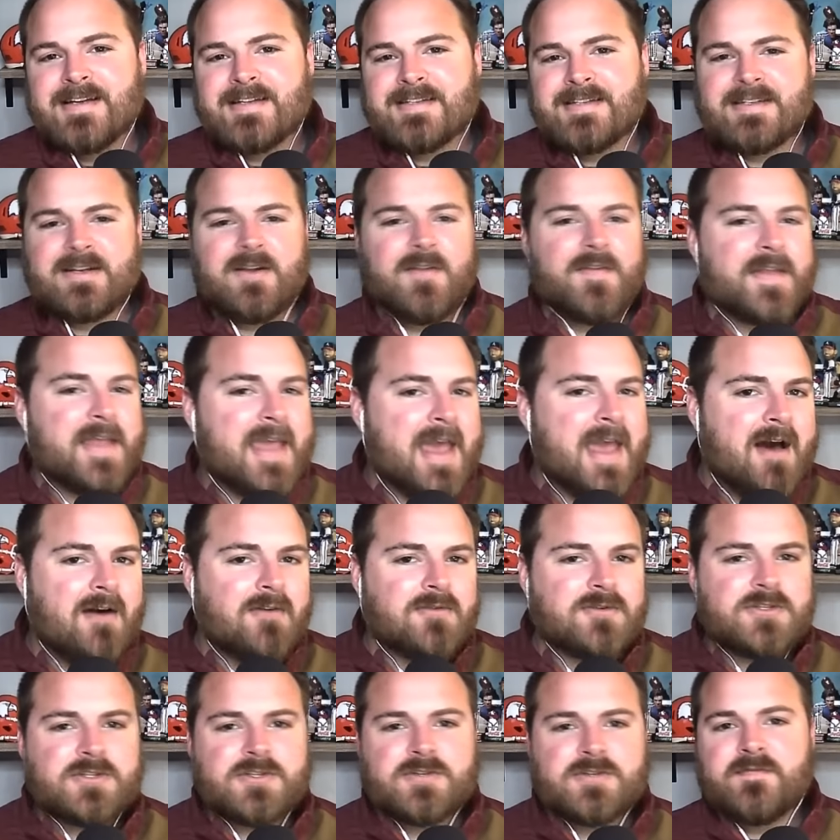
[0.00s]
Sit on the
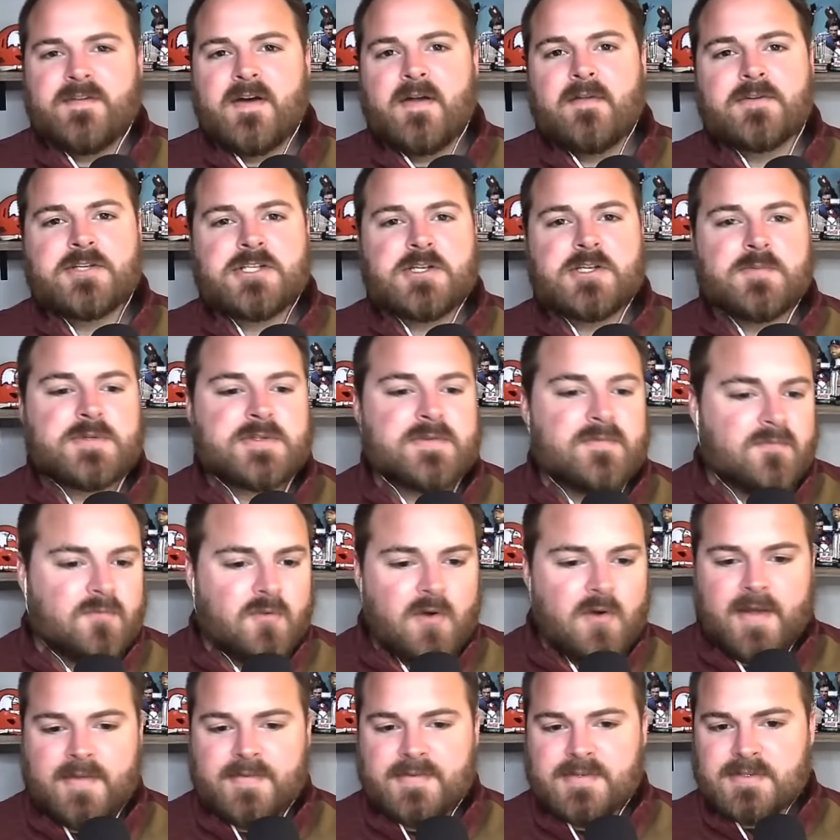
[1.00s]
couch, fellowship with some
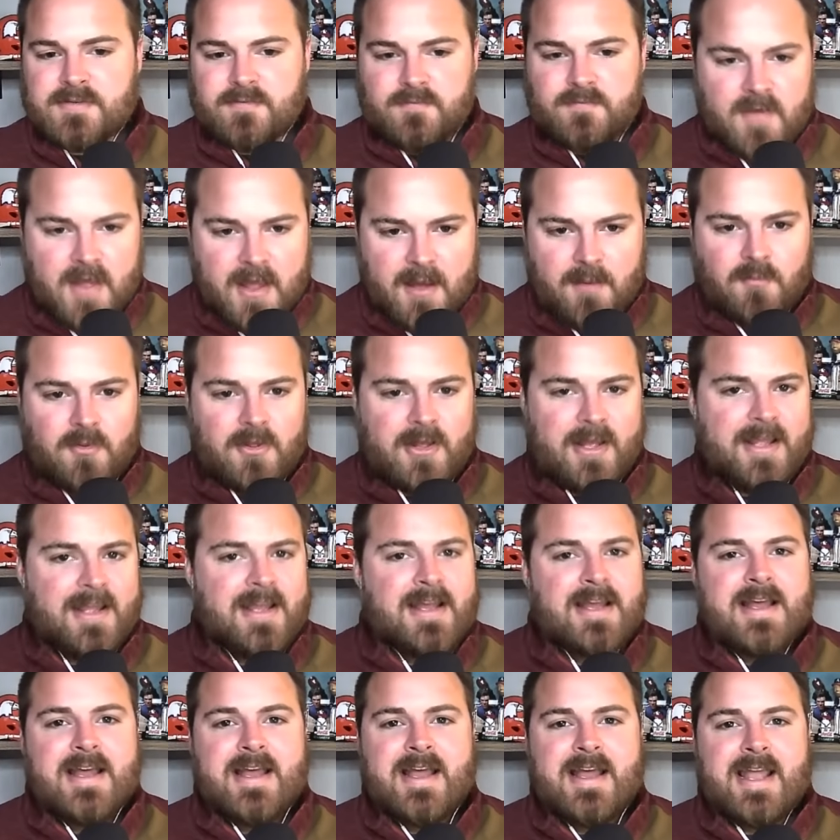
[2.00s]
friends, some family,